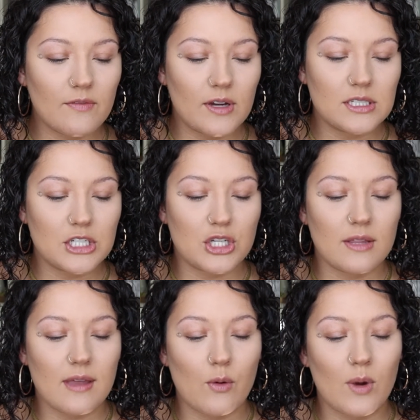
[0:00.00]
foundation
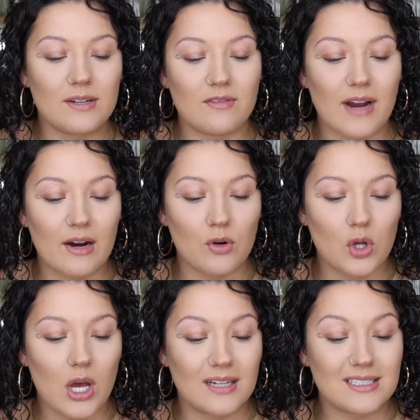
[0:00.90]
that went
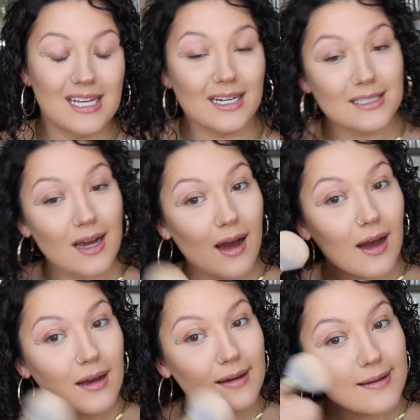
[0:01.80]
viral on
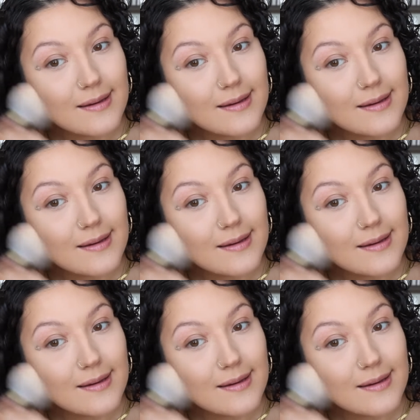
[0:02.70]
TikTok.